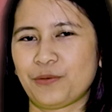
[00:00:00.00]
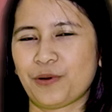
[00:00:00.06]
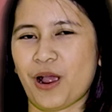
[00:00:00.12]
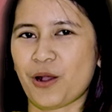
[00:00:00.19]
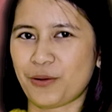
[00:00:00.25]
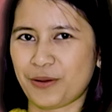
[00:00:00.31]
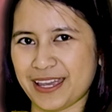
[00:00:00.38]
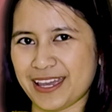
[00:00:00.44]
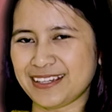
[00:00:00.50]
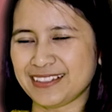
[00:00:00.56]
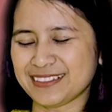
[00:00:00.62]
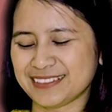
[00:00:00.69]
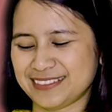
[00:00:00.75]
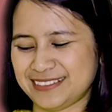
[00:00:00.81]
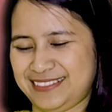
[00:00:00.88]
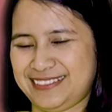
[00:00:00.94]
Okay,
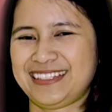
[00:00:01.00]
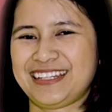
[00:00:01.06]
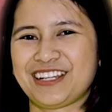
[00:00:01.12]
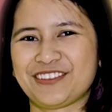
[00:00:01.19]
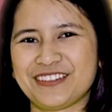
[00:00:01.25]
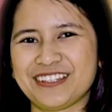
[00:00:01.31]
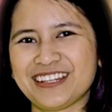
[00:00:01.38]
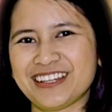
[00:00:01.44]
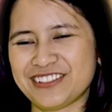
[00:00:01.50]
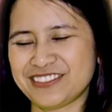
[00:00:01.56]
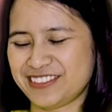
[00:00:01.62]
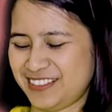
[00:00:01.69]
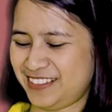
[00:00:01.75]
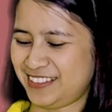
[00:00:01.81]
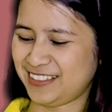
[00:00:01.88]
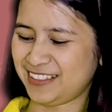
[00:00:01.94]
here we go.
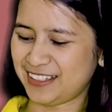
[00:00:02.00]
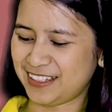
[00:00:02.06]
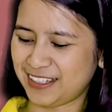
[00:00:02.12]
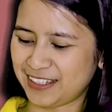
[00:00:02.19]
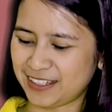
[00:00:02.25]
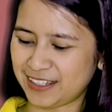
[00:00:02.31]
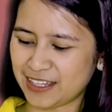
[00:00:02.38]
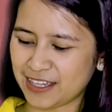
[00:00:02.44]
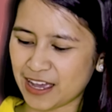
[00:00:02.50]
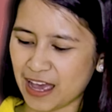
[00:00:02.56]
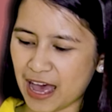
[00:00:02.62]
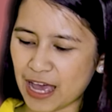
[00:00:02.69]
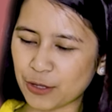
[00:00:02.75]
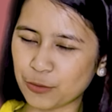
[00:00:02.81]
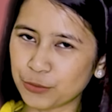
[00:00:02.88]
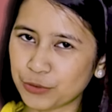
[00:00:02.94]

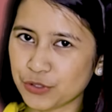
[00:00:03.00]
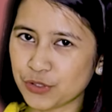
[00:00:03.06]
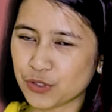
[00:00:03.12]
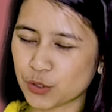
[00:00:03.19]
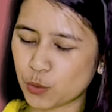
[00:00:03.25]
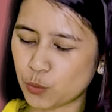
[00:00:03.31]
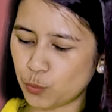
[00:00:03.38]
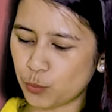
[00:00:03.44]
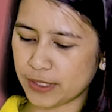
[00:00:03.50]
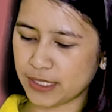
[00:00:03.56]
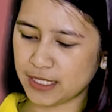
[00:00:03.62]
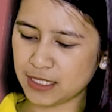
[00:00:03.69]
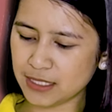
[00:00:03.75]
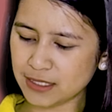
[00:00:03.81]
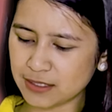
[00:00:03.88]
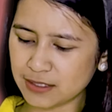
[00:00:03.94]
I will
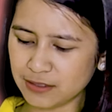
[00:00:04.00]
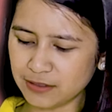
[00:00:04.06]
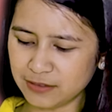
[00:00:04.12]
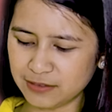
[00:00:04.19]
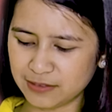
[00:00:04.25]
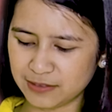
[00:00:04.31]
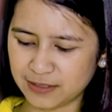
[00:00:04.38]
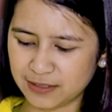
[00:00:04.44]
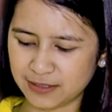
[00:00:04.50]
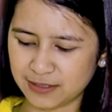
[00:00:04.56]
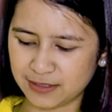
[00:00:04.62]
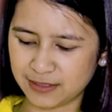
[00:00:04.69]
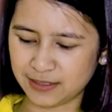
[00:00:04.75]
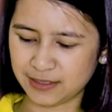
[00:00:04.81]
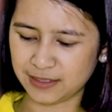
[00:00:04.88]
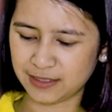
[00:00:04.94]
squeeze
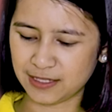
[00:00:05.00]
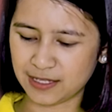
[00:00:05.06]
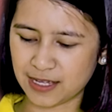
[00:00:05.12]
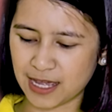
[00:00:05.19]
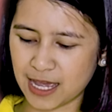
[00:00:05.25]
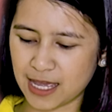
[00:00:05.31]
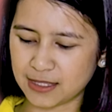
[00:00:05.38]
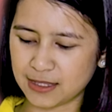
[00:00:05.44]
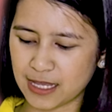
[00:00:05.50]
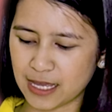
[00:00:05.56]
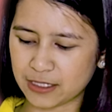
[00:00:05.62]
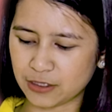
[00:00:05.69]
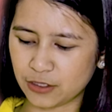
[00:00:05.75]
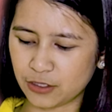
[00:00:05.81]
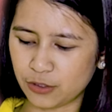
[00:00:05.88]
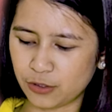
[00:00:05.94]
and let
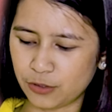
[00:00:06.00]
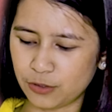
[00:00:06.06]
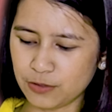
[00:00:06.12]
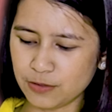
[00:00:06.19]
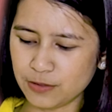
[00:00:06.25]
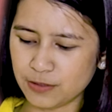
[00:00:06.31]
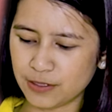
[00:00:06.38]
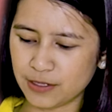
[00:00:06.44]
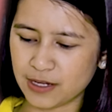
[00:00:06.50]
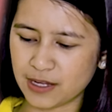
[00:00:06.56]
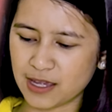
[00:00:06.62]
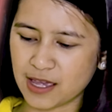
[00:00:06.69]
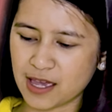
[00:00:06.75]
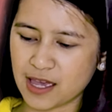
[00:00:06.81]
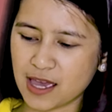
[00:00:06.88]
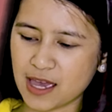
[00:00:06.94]
go.
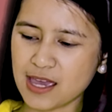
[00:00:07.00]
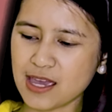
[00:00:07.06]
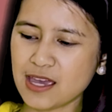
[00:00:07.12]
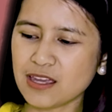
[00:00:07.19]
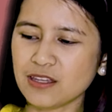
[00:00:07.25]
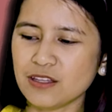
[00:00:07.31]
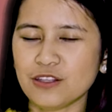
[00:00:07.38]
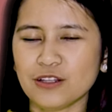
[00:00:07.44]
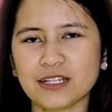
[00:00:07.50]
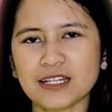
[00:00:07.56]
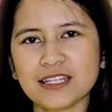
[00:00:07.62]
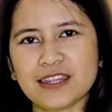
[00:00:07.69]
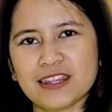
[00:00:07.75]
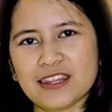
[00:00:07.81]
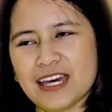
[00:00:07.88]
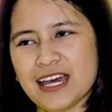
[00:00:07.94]
And look at
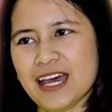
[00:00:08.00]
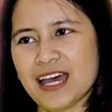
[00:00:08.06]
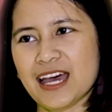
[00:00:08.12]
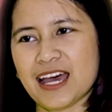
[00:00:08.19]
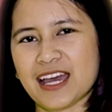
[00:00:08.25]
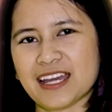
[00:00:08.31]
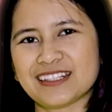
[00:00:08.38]
that.